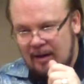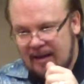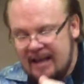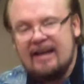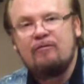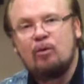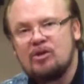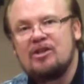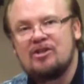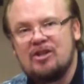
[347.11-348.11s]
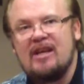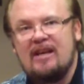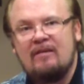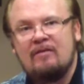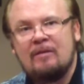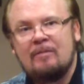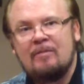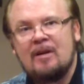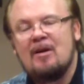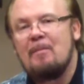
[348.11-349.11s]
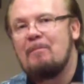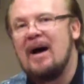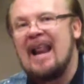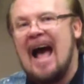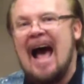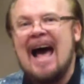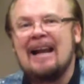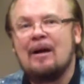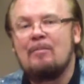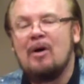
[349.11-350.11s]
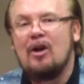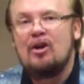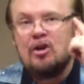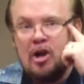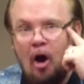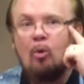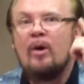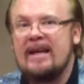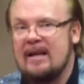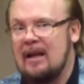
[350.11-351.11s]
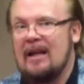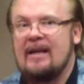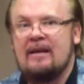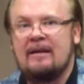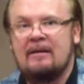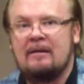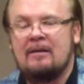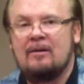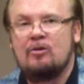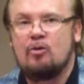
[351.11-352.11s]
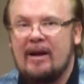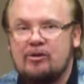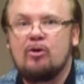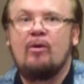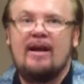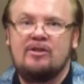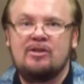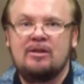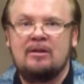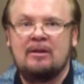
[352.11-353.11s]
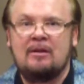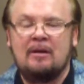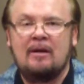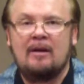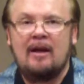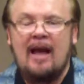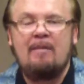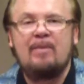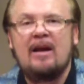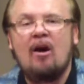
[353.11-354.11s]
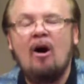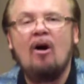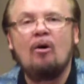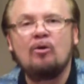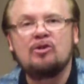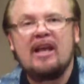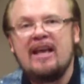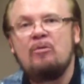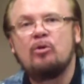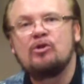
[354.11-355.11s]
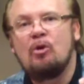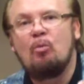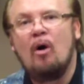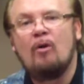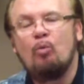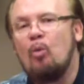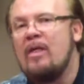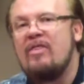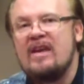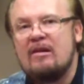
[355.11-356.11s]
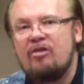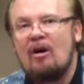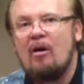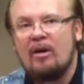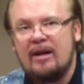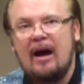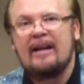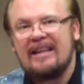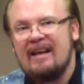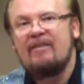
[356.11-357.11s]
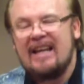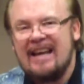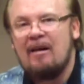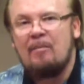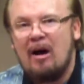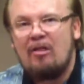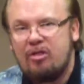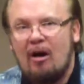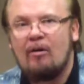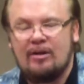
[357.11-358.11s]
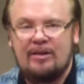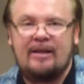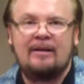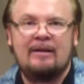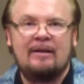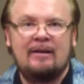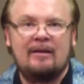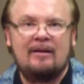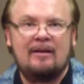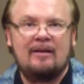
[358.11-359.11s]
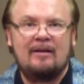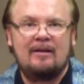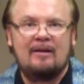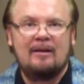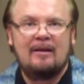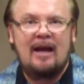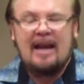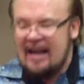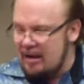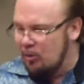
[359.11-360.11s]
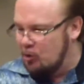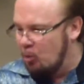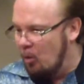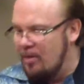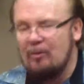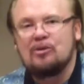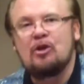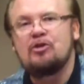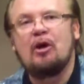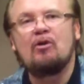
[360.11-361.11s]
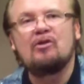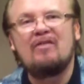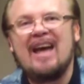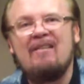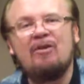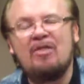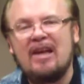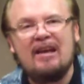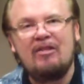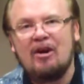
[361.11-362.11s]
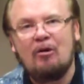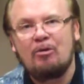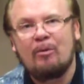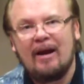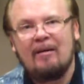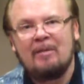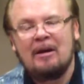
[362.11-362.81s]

Eve was deceived, but Adam knowingly transgressed. And because he was the one with the authority, God had given him authority. And he was the one that was in charge of everything in the earth realm.